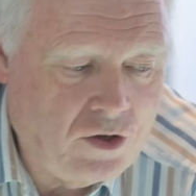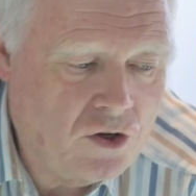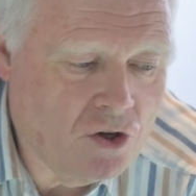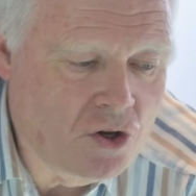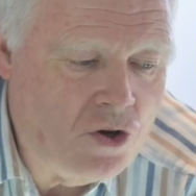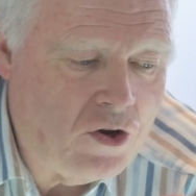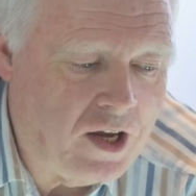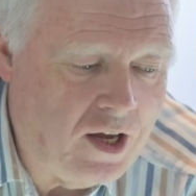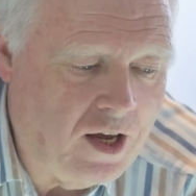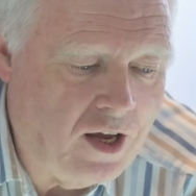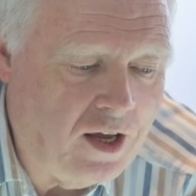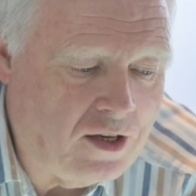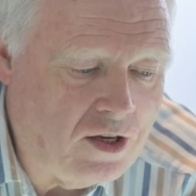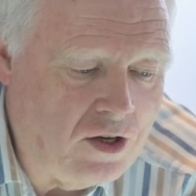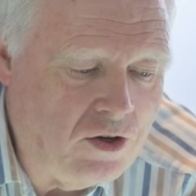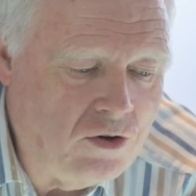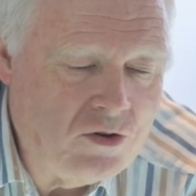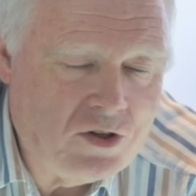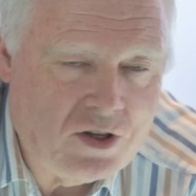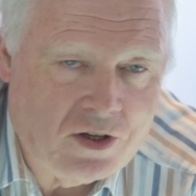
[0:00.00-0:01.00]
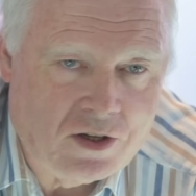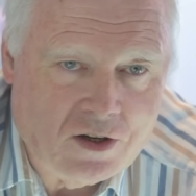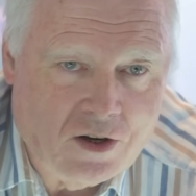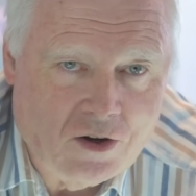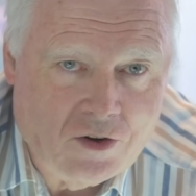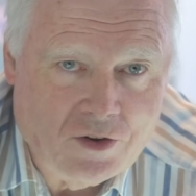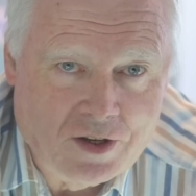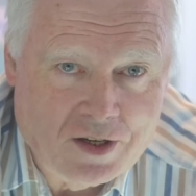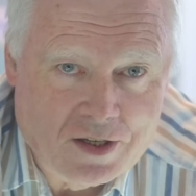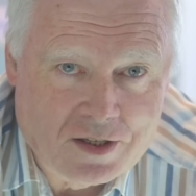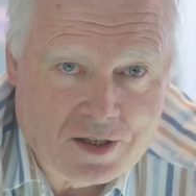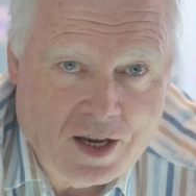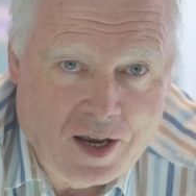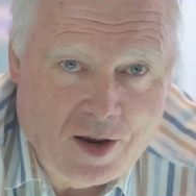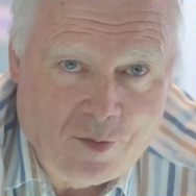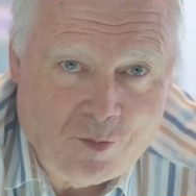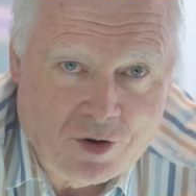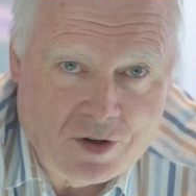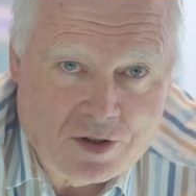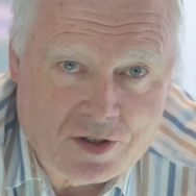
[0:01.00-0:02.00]
you can't use it on these
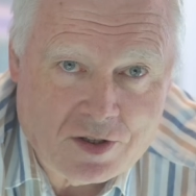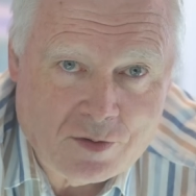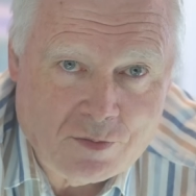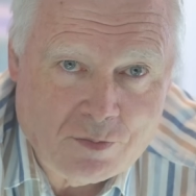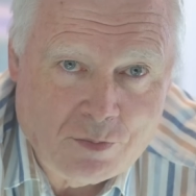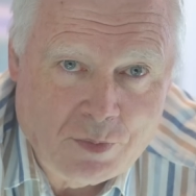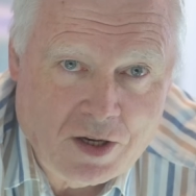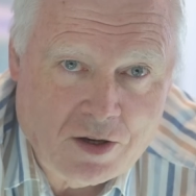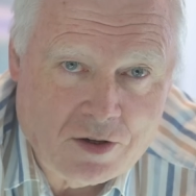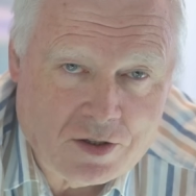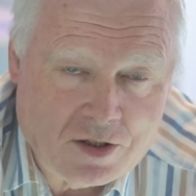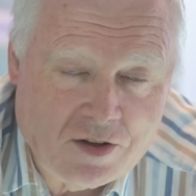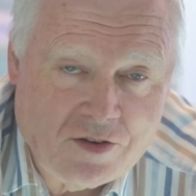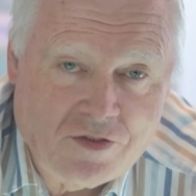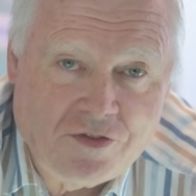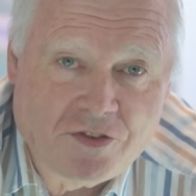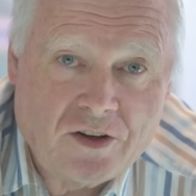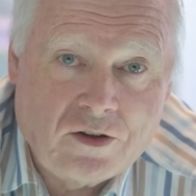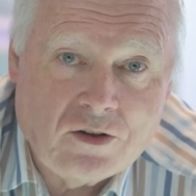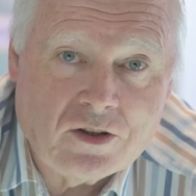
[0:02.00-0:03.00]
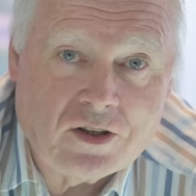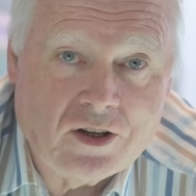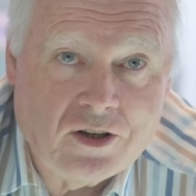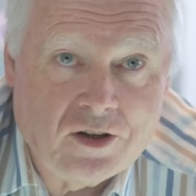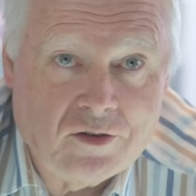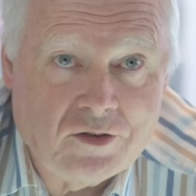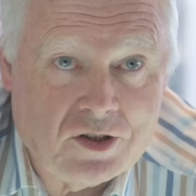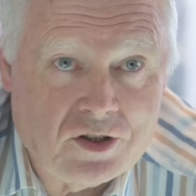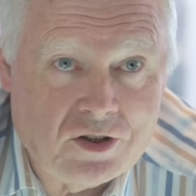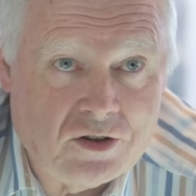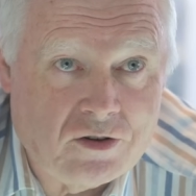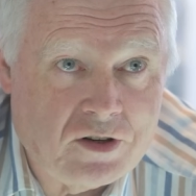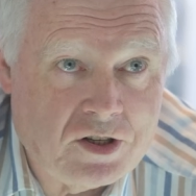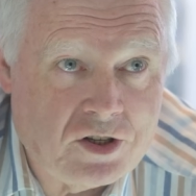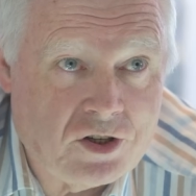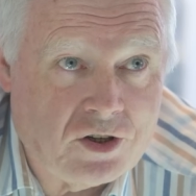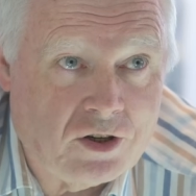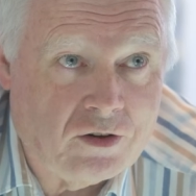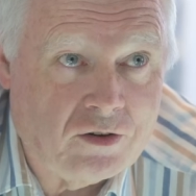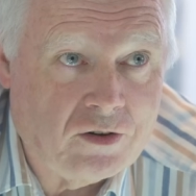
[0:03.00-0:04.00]
cameras because of the field curvature
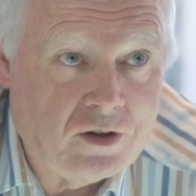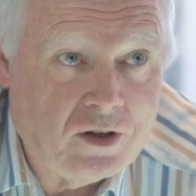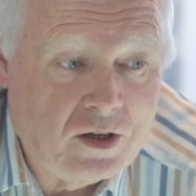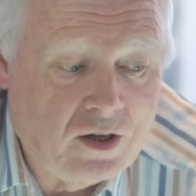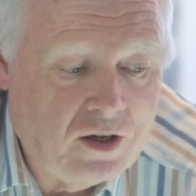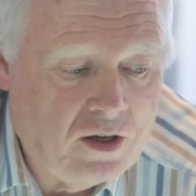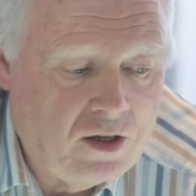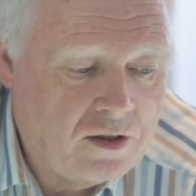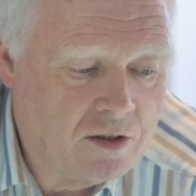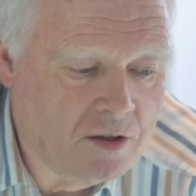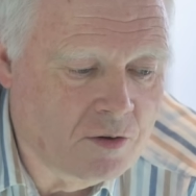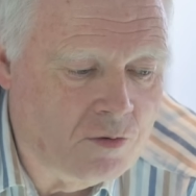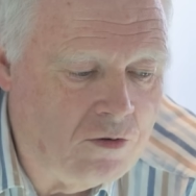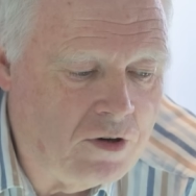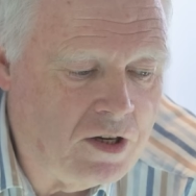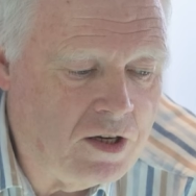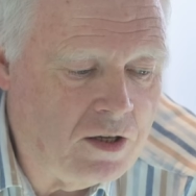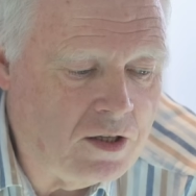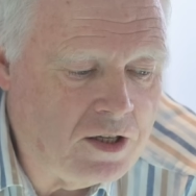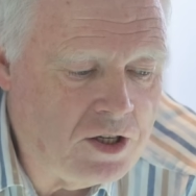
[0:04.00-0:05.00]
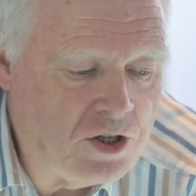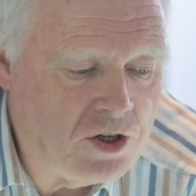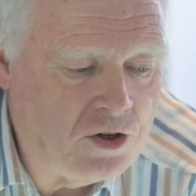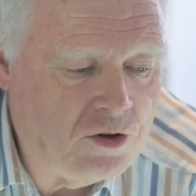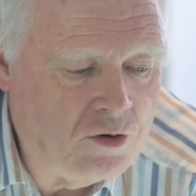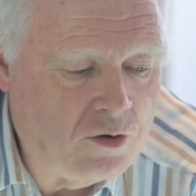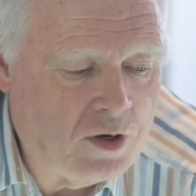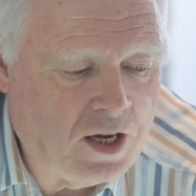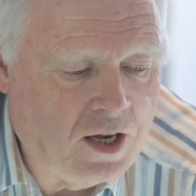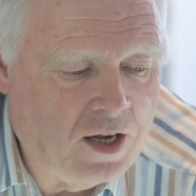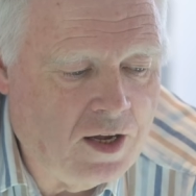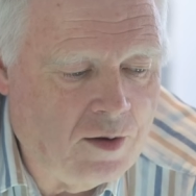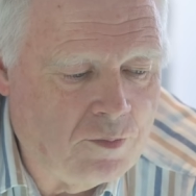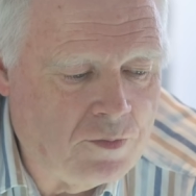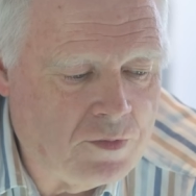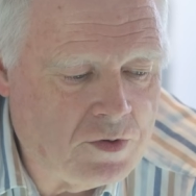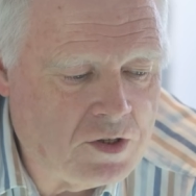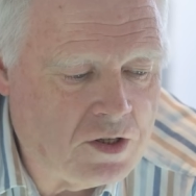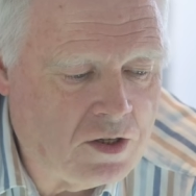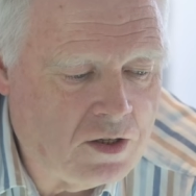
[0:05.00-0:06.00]
issue. The real issue
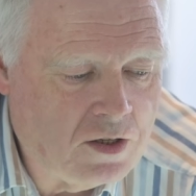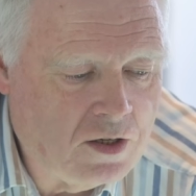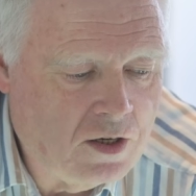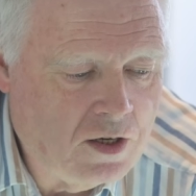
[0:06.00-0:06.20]
comes